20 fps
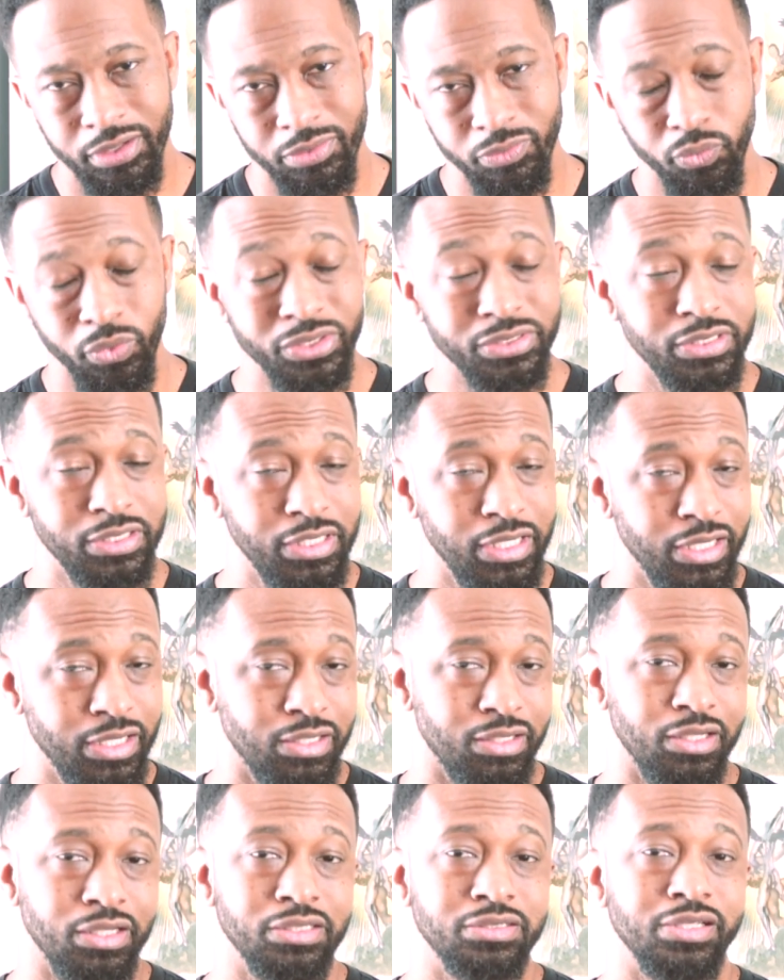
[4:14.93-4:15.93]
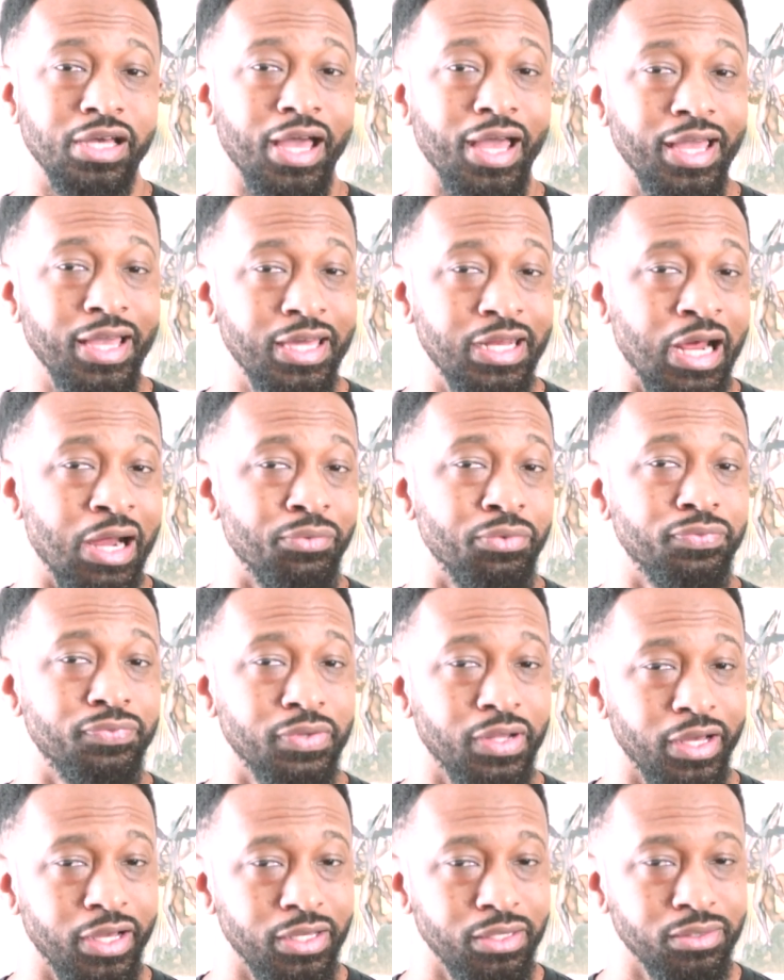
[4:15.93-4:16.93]
once again, it's an 8-hour
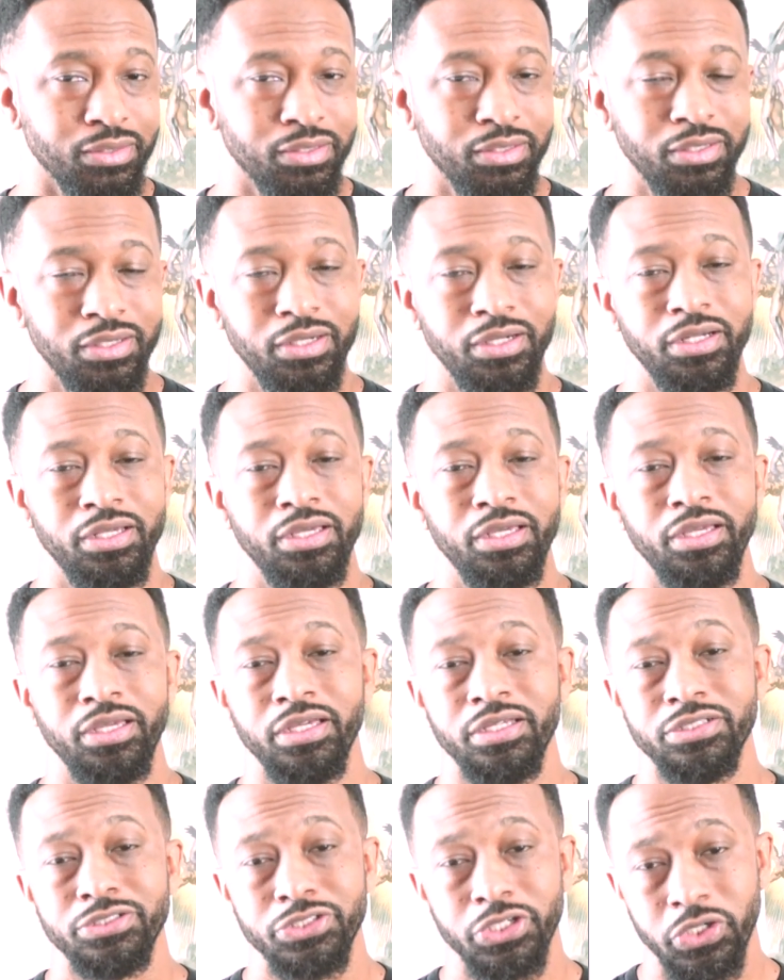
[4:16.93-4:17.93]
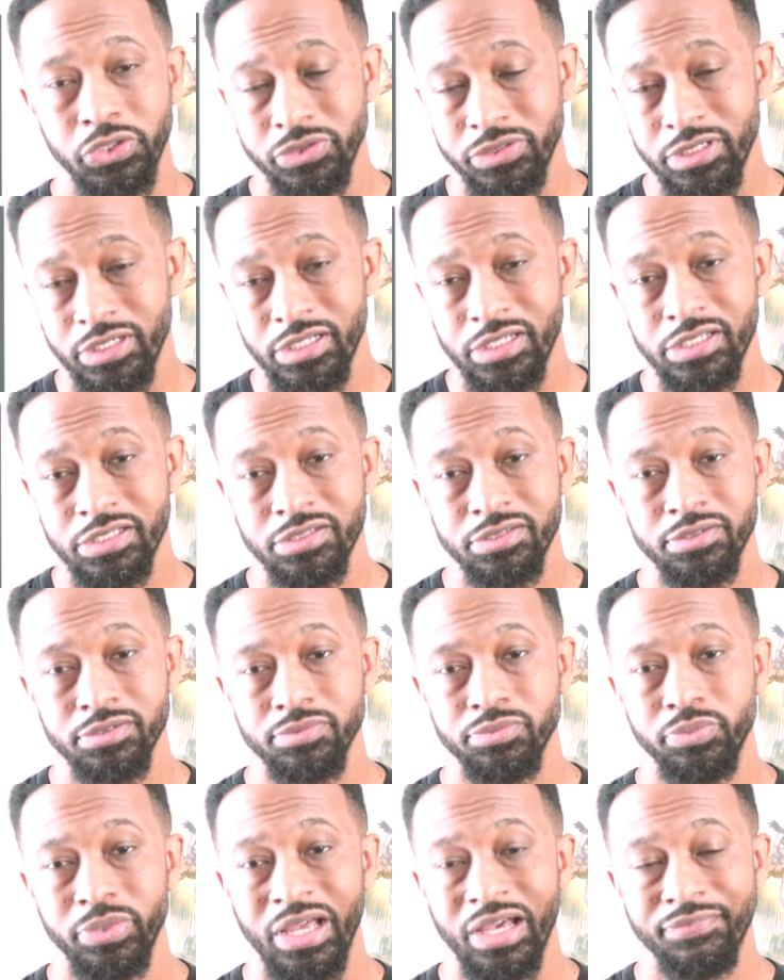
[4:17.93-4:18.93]
flight, and Joe says
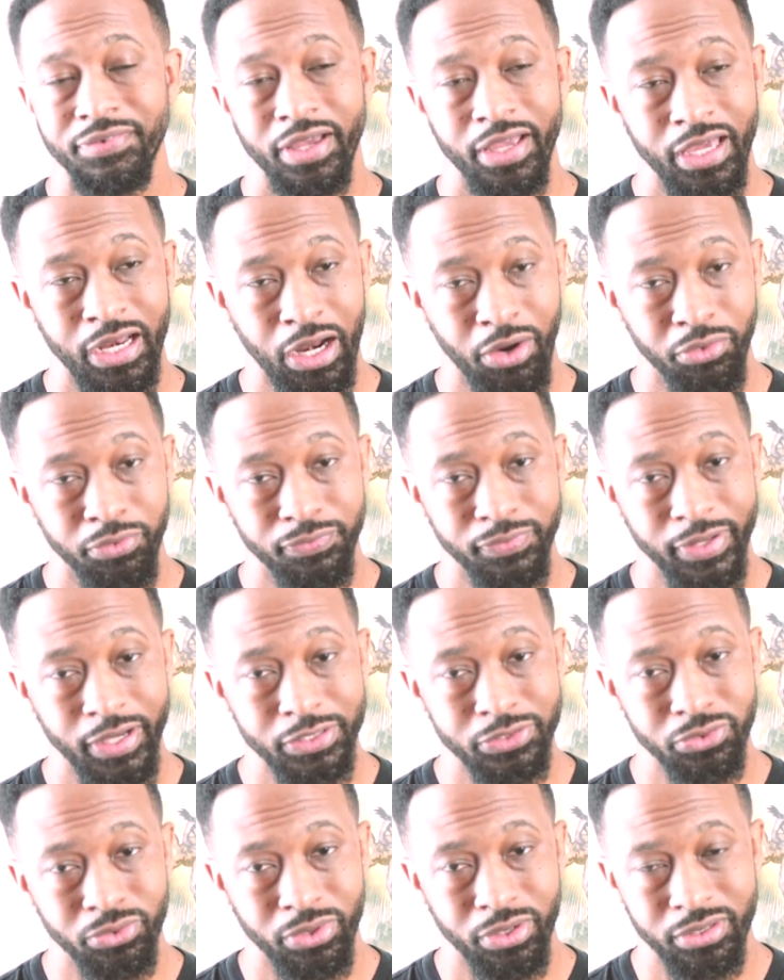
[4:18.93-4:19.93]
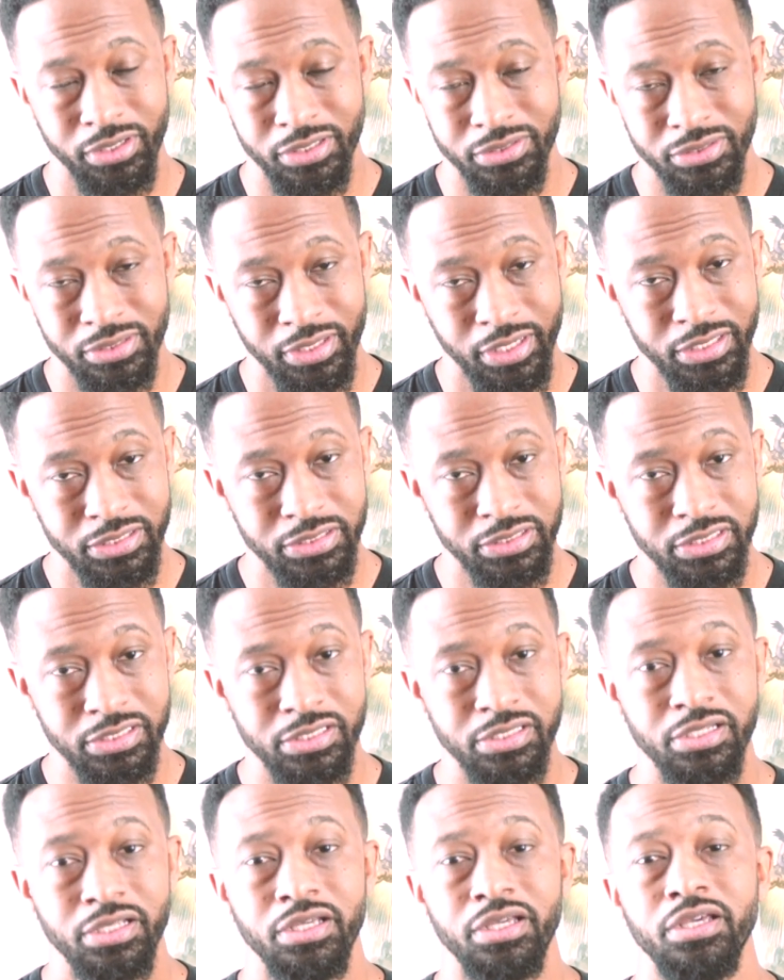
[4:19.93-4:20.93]
we have an 8-hour flight to our
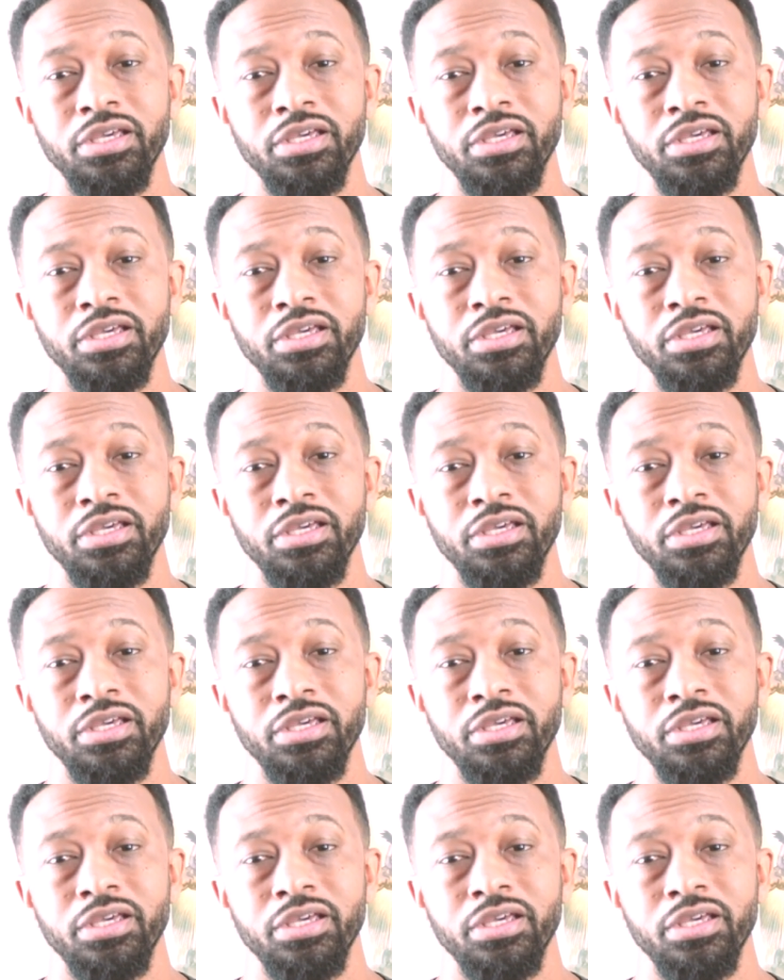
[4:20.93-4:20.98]
destination,